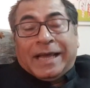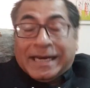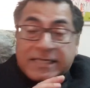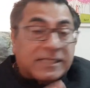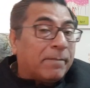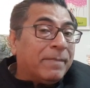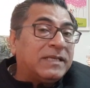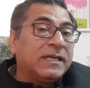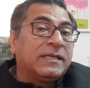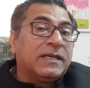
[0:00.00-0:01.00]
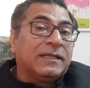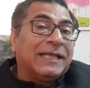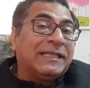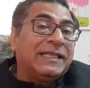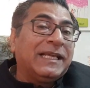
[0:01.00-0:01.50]
It is submitted
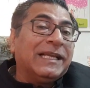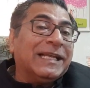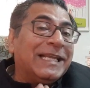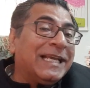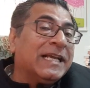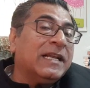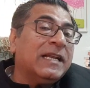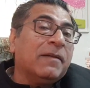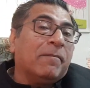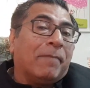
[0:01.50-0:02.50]
that the legal